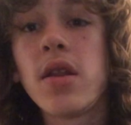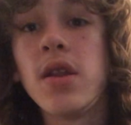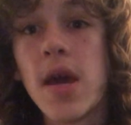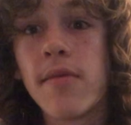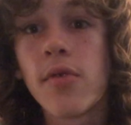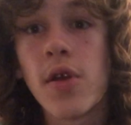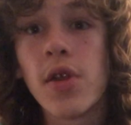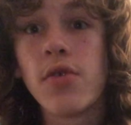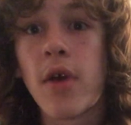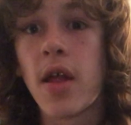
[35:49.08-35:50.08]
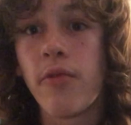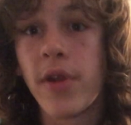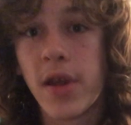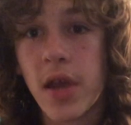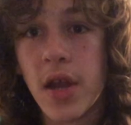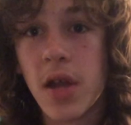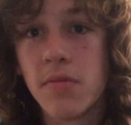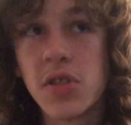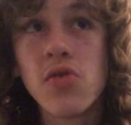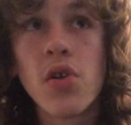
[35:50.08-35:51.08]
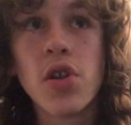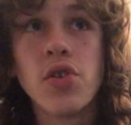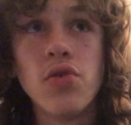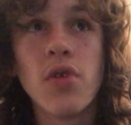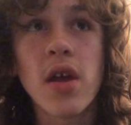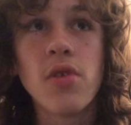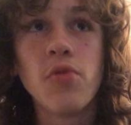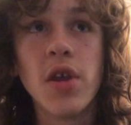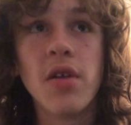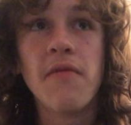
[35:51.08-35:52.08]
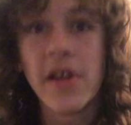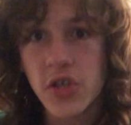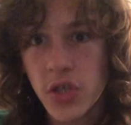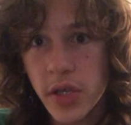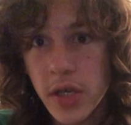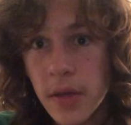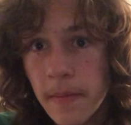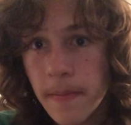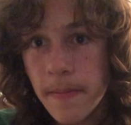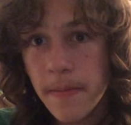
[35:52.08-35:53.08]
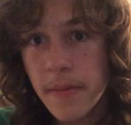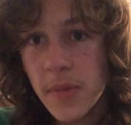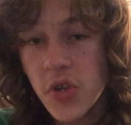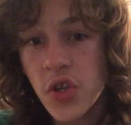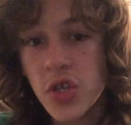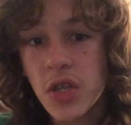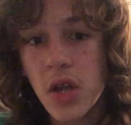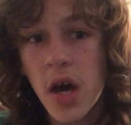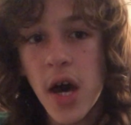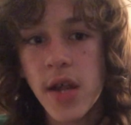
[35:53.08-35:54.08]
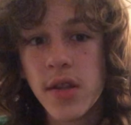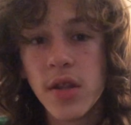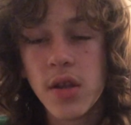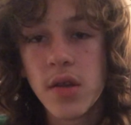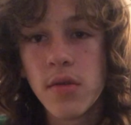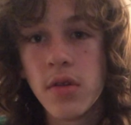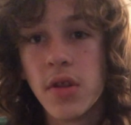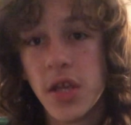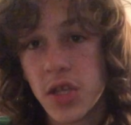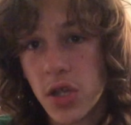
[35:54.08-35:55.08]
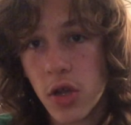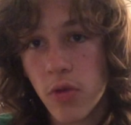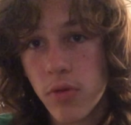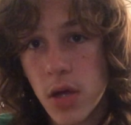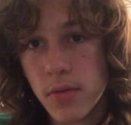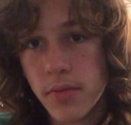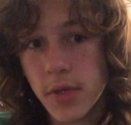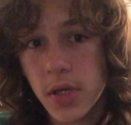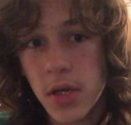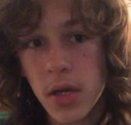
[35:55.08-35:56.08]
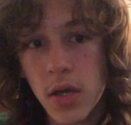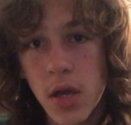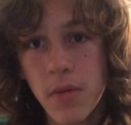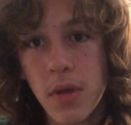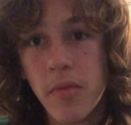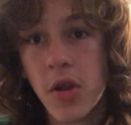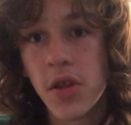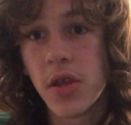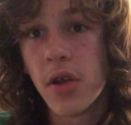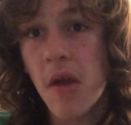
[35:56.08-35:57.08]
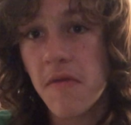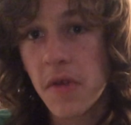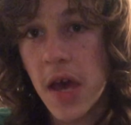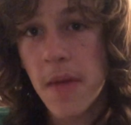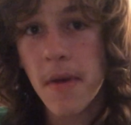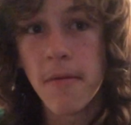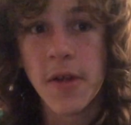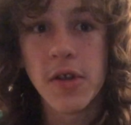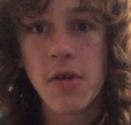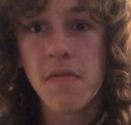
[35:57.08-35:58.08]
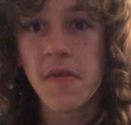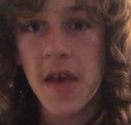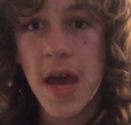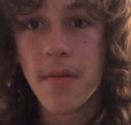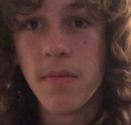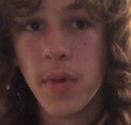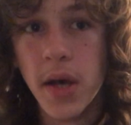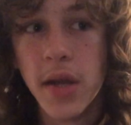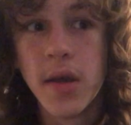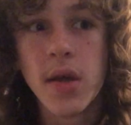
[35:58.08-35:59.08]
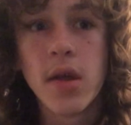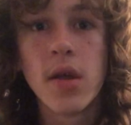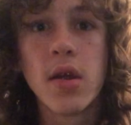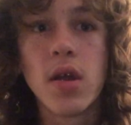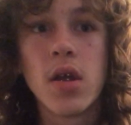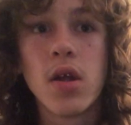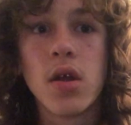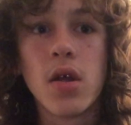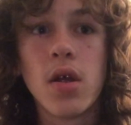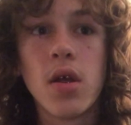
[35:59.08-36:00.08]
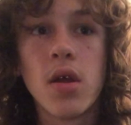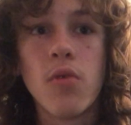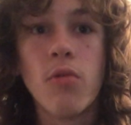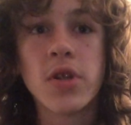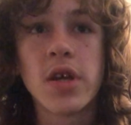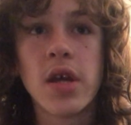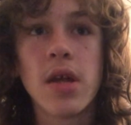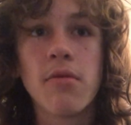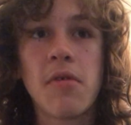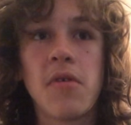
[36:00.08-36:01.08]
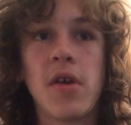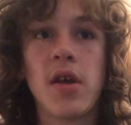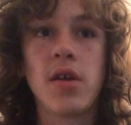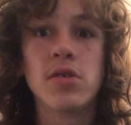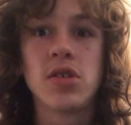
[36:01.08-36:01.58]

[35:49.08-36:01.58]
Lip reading: never gonna do Halloween again. I'm still gonna do Halloween eventually, just not this year probably, and maybe not the year after that, maybe not the year after that. But once I get everything